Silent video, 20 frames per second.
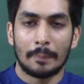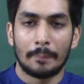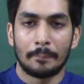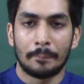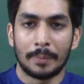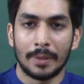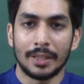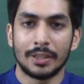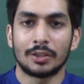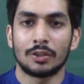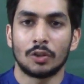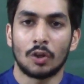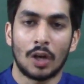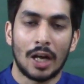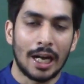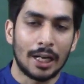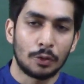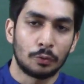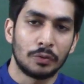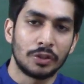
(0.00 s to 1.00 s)
pace
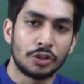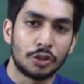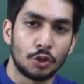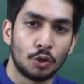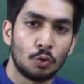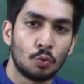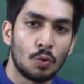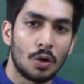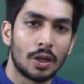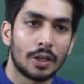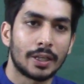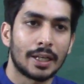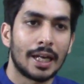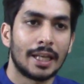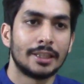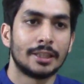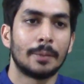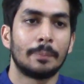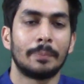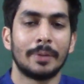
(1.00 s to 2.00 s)
at which you work
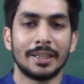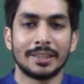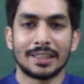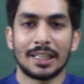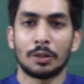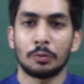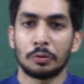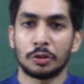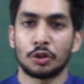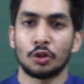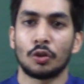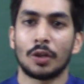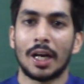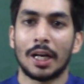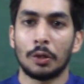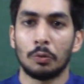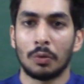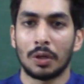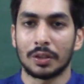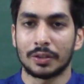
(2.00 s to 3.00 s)
and the pace at which your
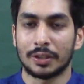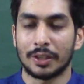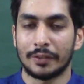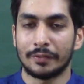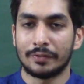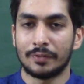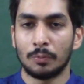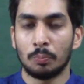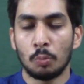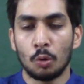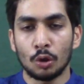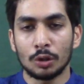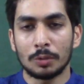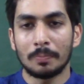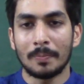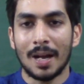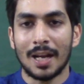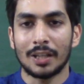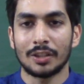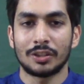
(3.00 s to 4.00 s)
guide works. If both
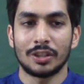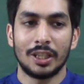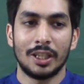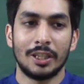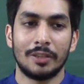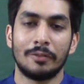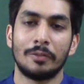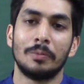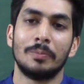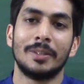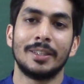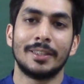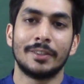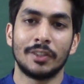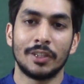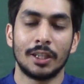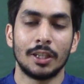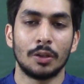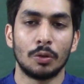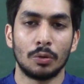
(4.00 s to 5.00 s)
match, it will be
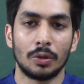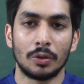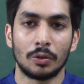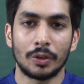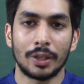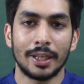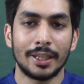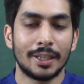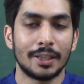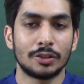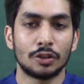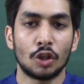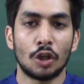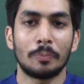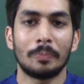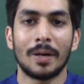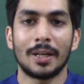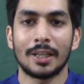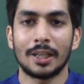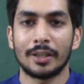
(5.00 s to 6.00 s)
really good. Okay, it does
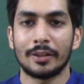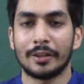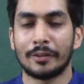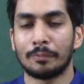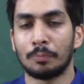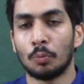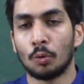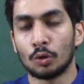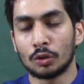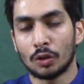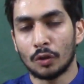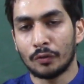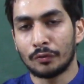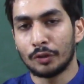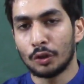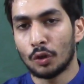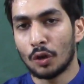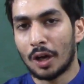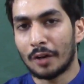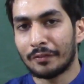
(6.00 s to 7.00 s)
not matter if both of
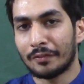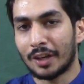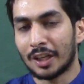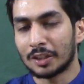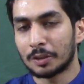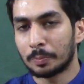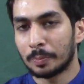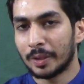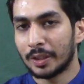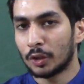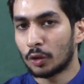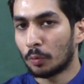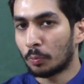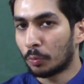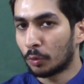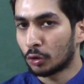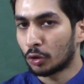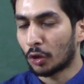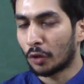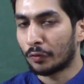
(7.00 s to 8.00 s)
you are fast paced or
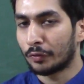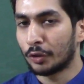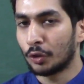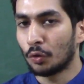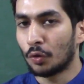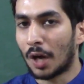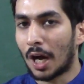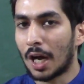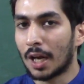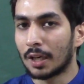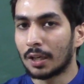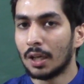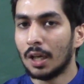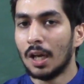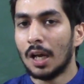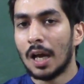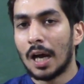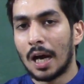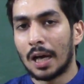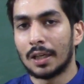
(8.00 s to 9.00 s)
both of you are
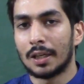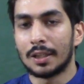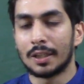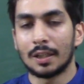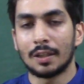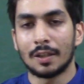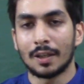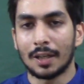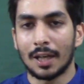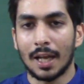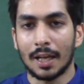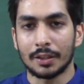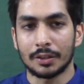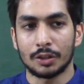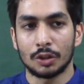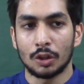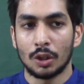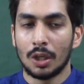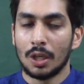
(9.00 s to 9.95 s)
a little relaxed.